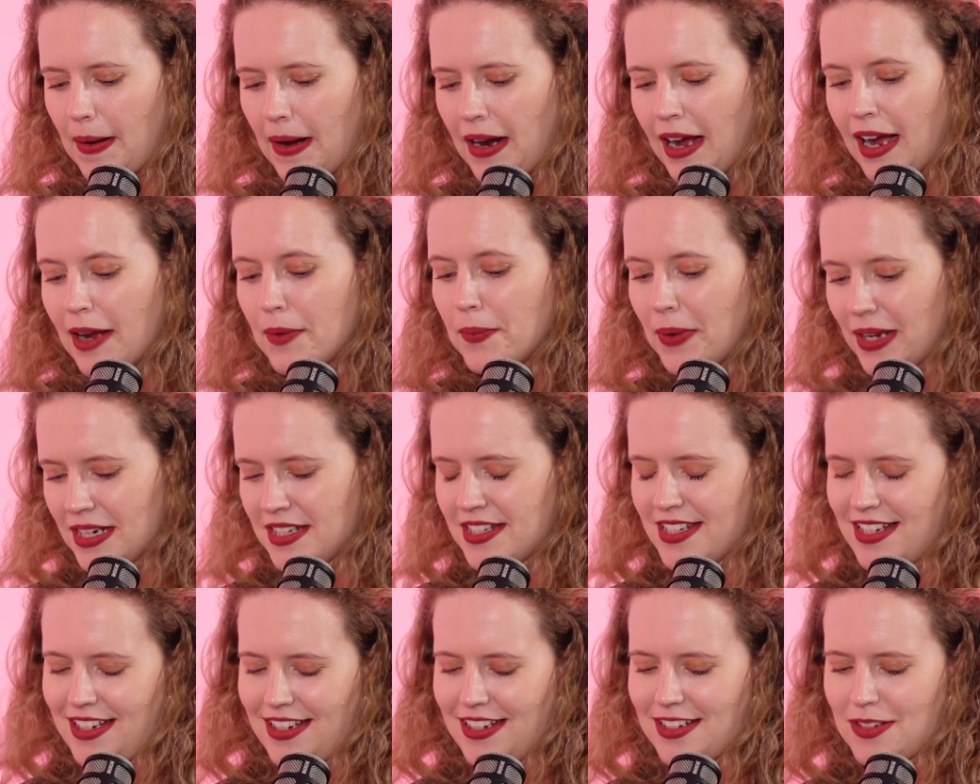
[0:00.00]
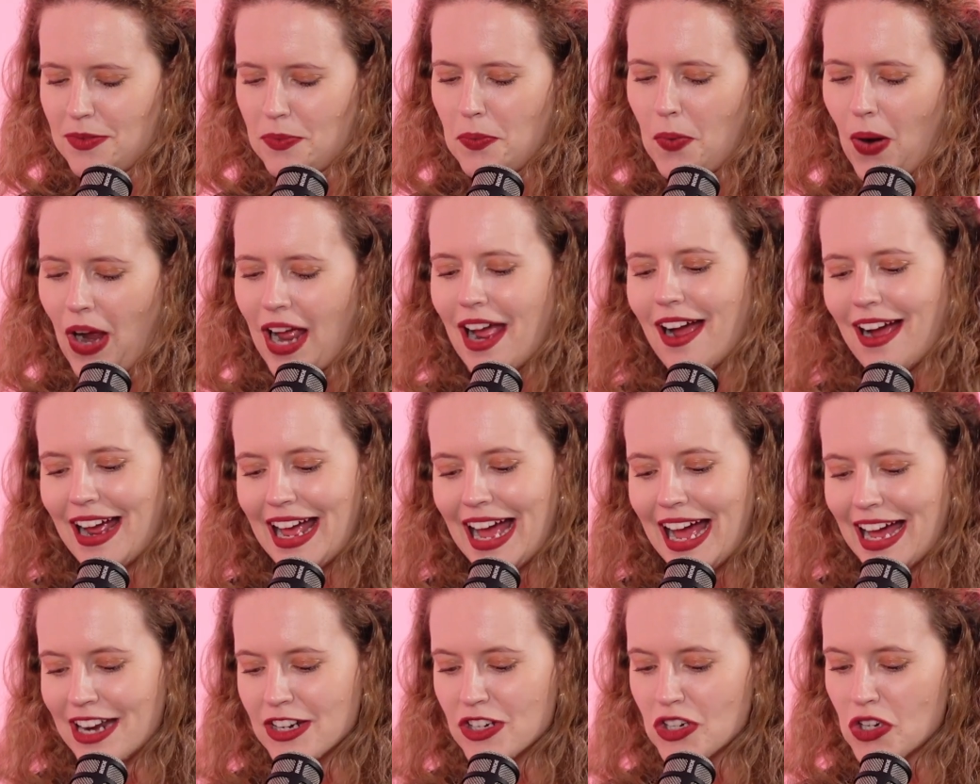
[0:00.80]
I wondered why I
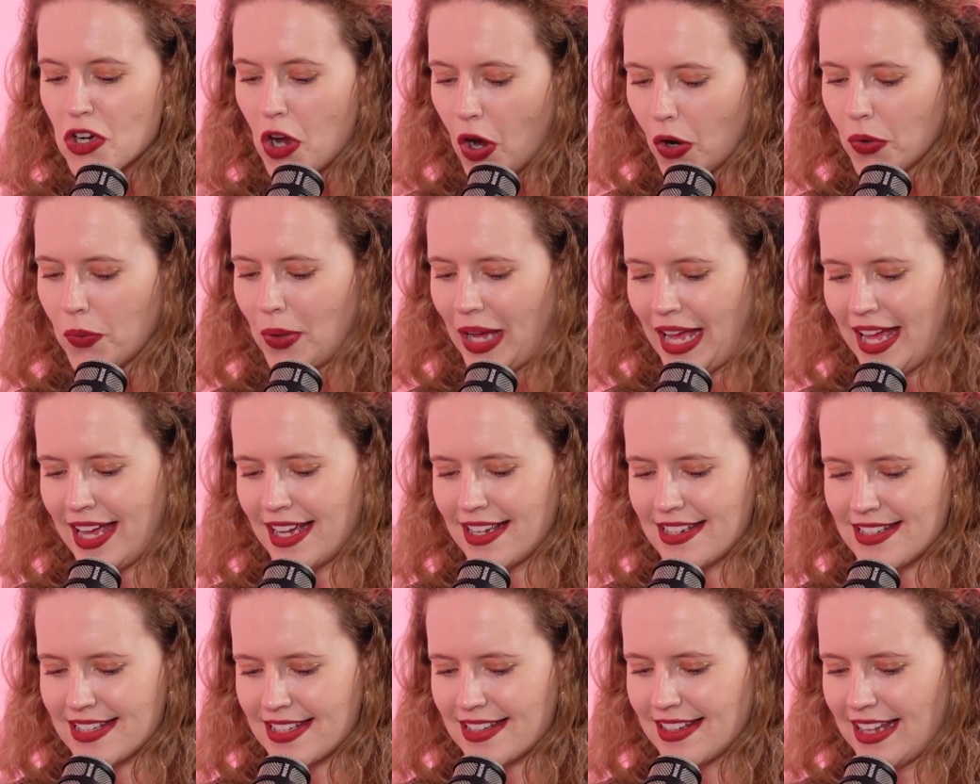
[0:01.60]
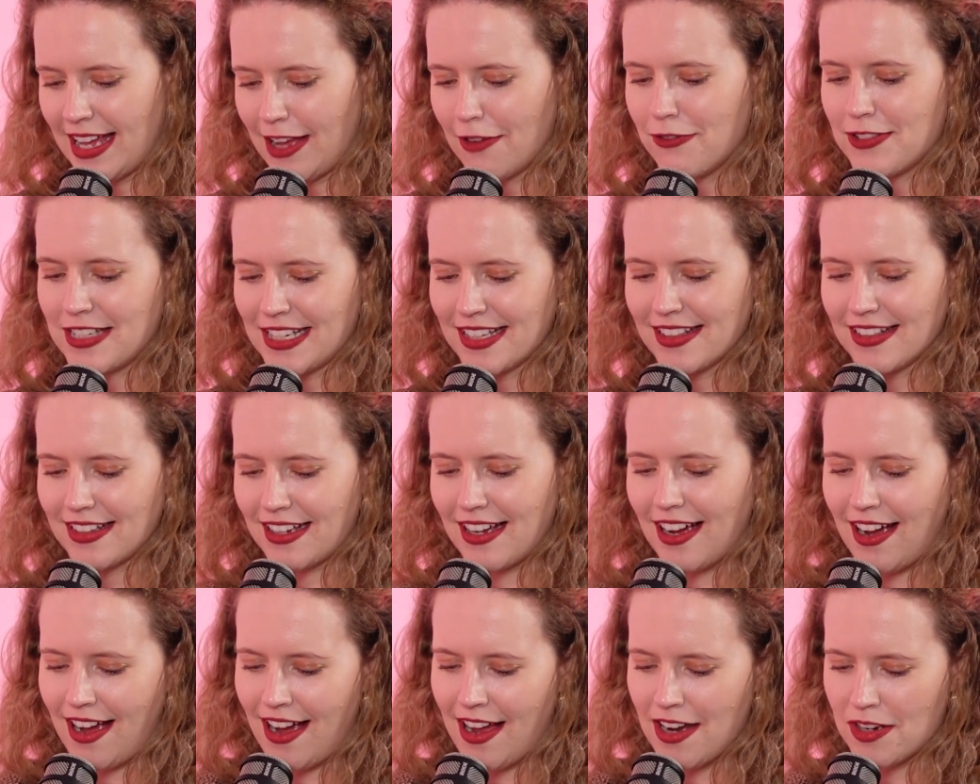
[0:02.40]
had no eggs left in the
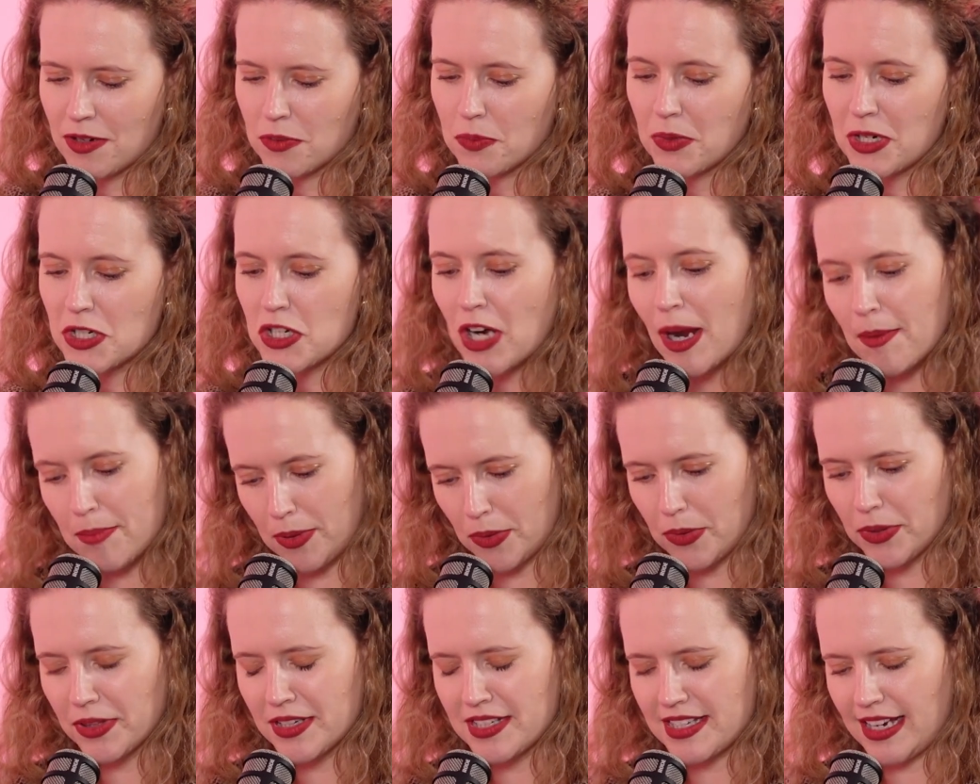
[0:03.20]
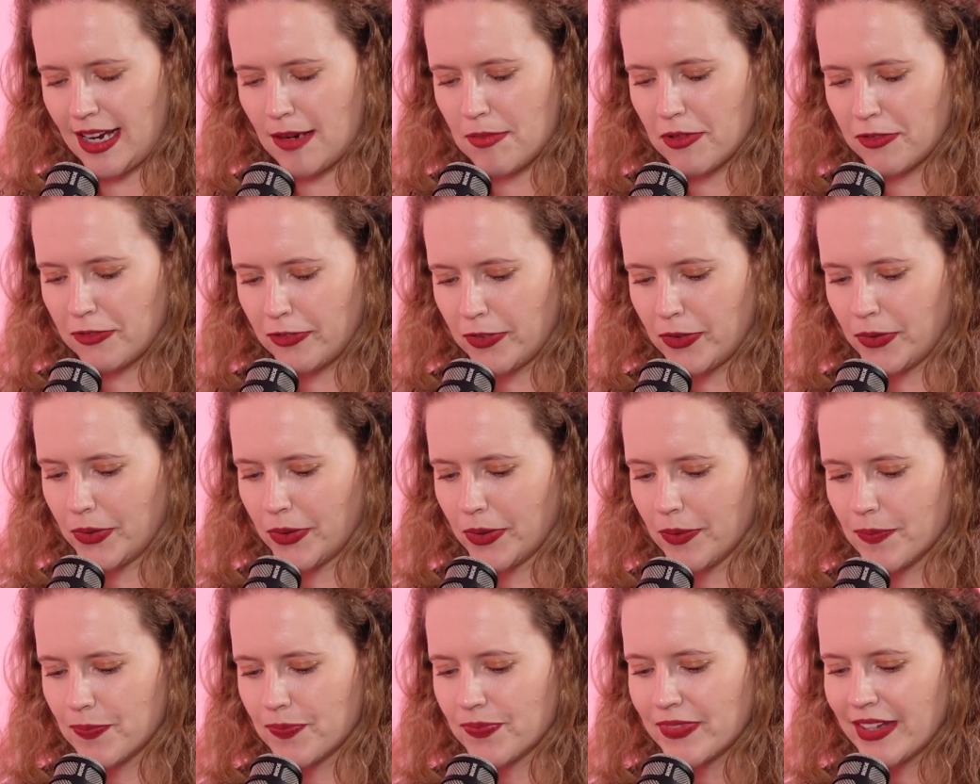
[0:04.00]
carton, which I bought the day
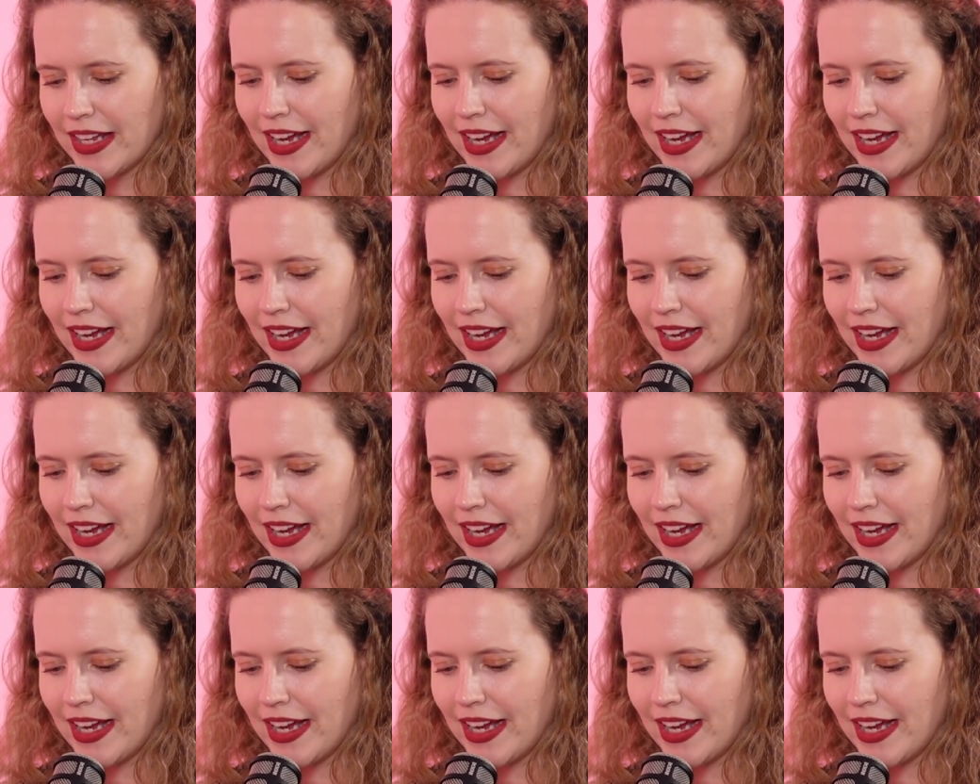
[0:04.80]
before.